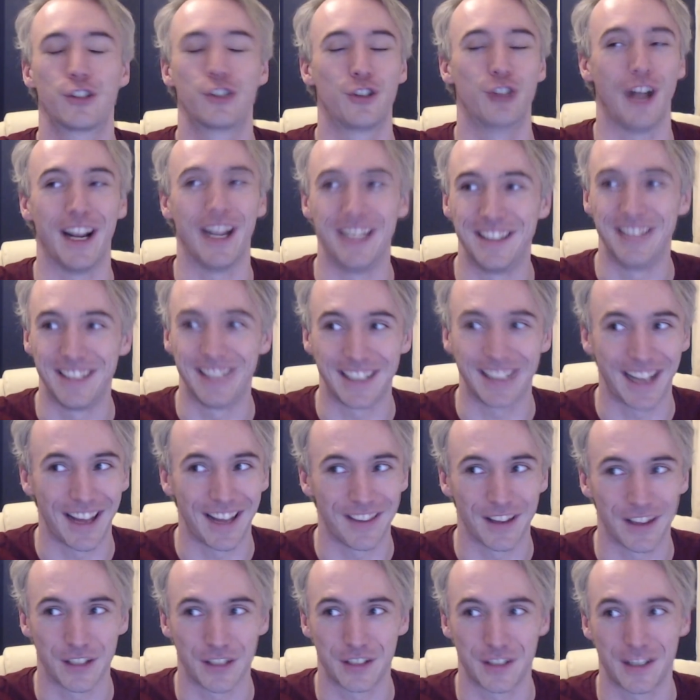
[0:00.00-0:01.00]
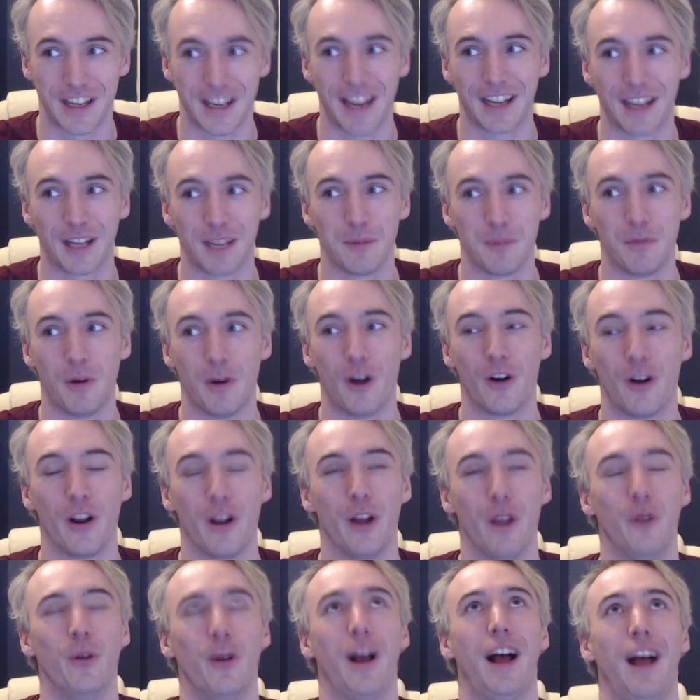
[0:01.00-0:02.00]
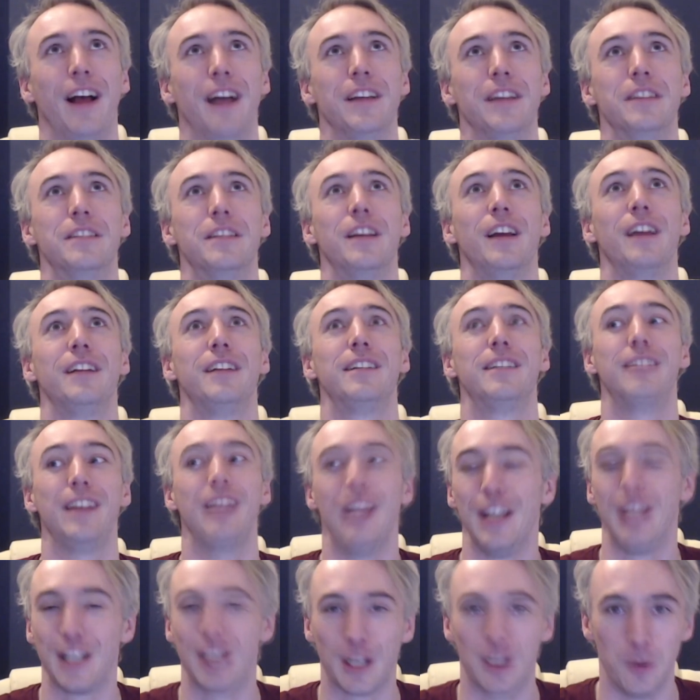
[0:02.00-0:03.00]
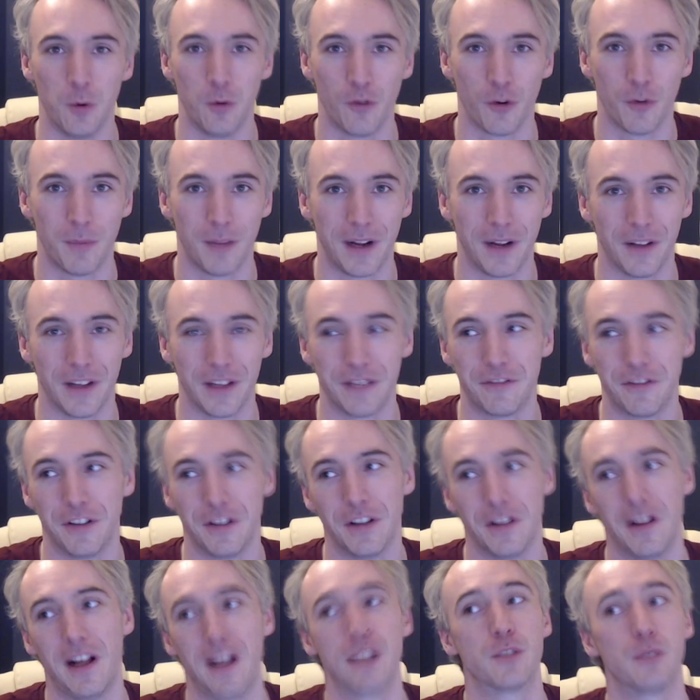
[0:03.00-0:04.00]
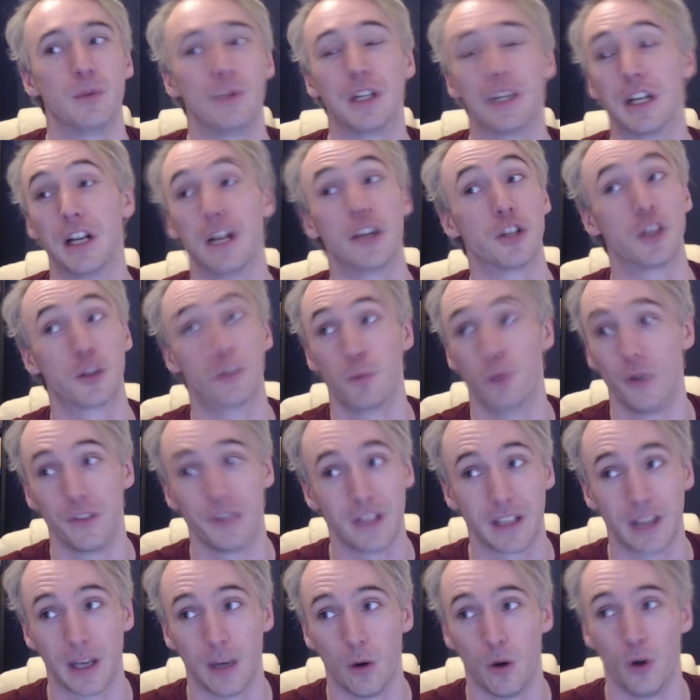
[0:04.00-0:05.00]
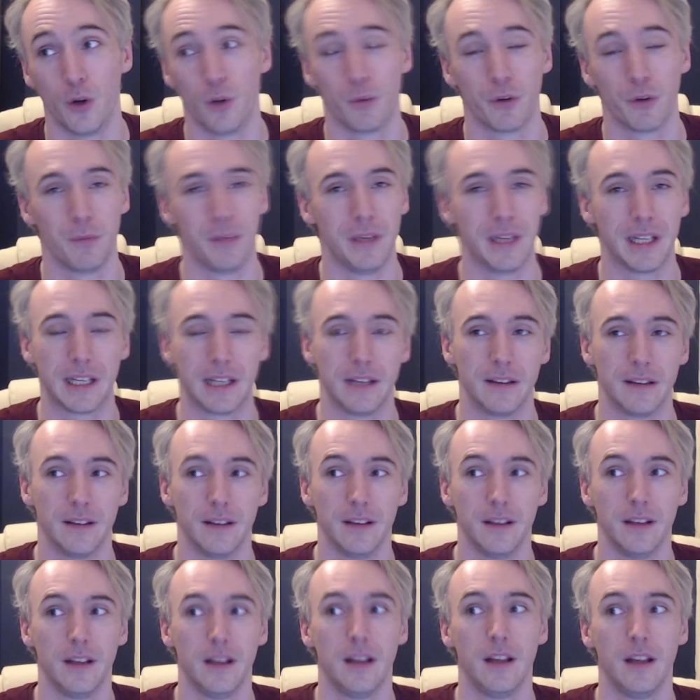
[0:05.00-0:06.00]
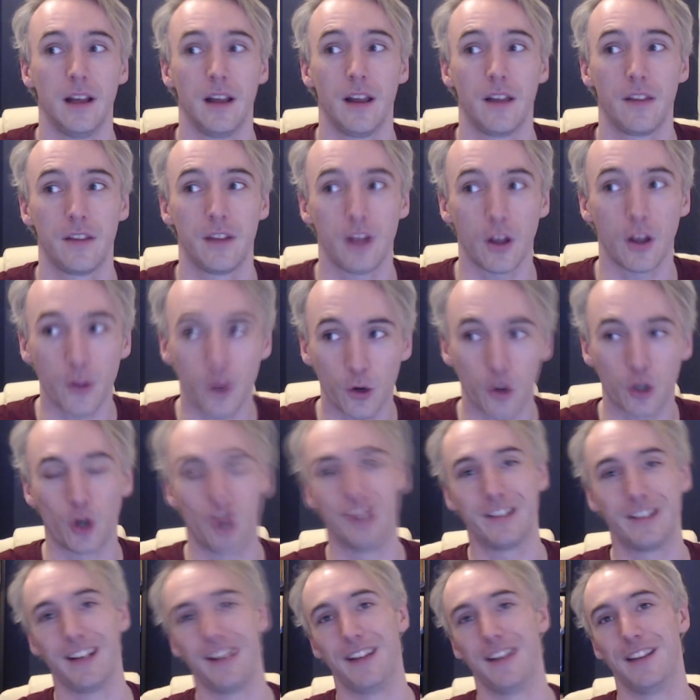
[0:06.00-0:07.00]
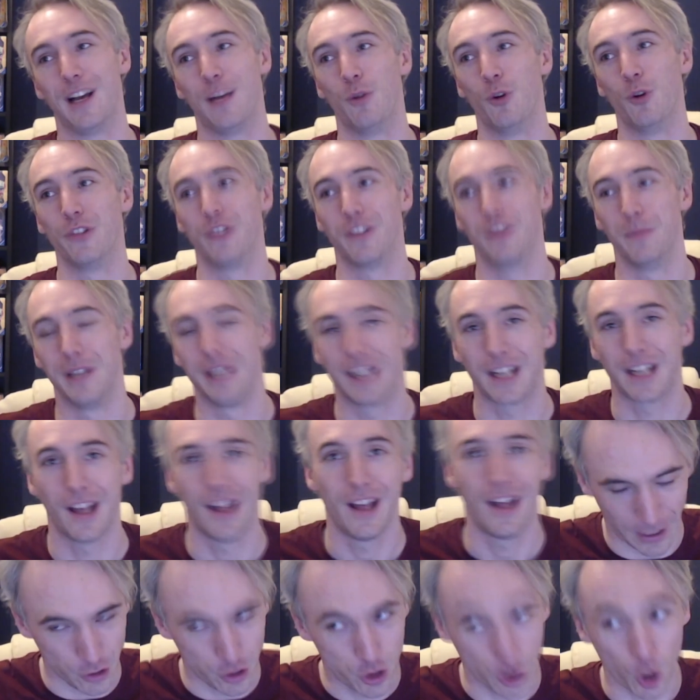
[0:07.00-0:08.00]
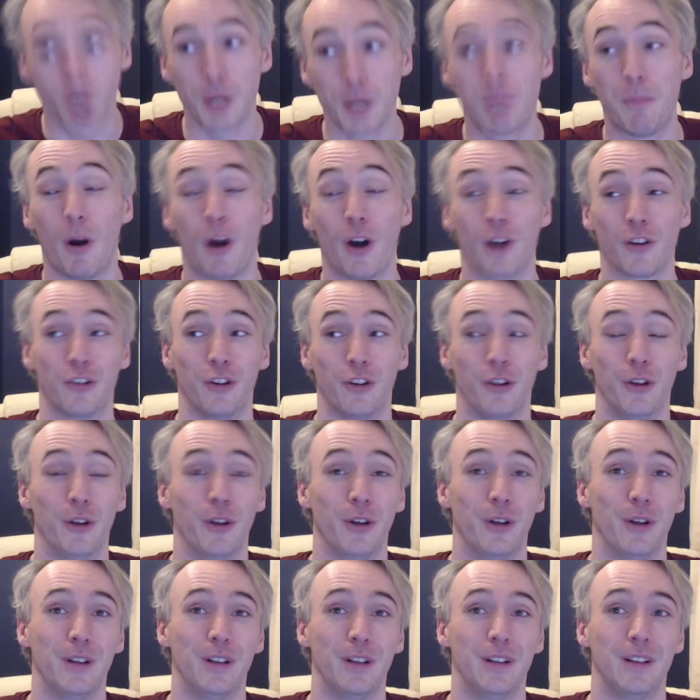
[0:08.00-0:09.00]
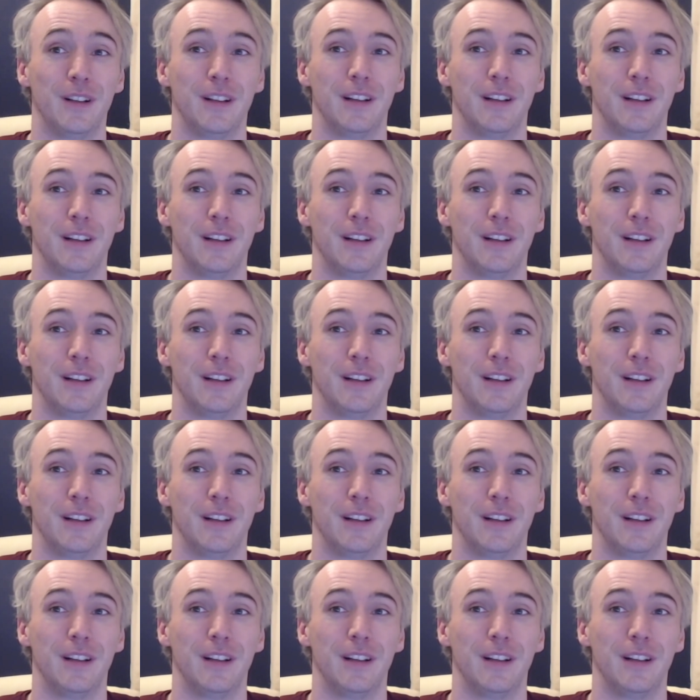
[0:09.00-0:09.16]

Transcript: trying to get this second part out has taken over my life in the last week, and I just want to get on with making the other content that I want to make. Enjoy part 2,